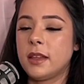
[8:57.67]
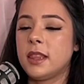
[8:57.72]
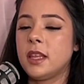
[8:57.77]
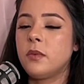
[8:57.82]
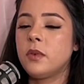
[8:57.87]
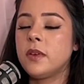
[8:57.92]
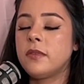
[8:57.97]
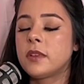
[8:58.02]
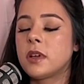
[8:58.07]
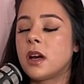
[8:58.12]

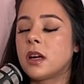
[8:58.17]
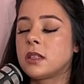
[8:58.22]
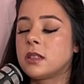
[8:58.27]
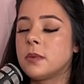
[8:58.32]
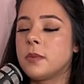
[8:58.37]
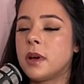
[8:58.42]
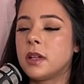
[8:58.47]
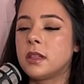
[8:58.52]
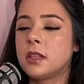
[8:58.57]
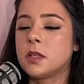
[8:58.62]
think we've talked
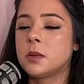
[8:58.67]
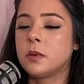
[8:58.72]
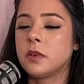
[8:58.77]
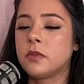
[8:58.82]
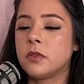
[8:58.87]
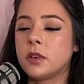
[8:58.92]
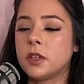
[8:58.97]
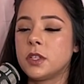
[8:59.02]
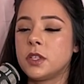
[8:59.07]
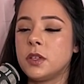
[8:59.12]
about this
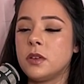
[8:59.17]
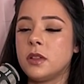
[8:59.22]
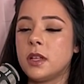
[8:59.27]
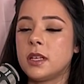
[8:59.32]
before too.